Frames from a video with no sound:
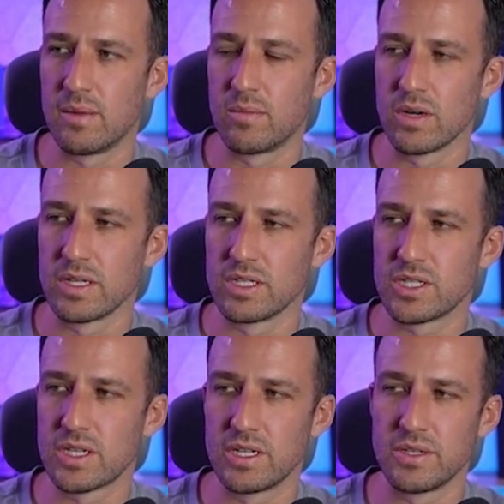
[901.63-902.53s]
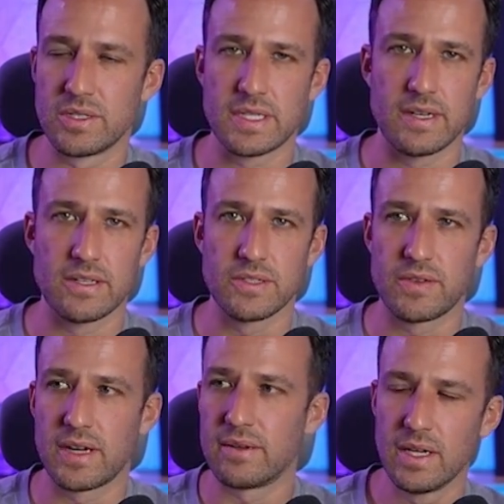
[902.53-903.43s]
We're just going to do sales for
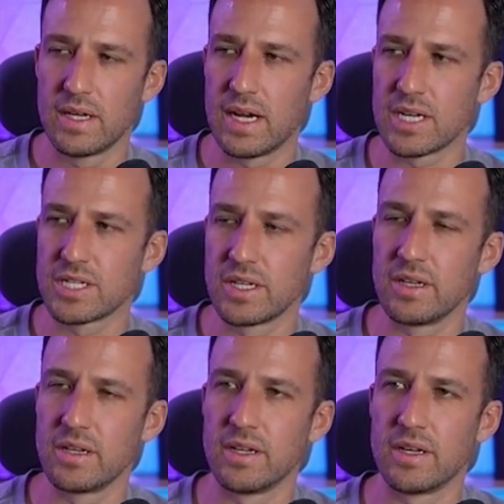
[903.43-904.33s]
now. Actually,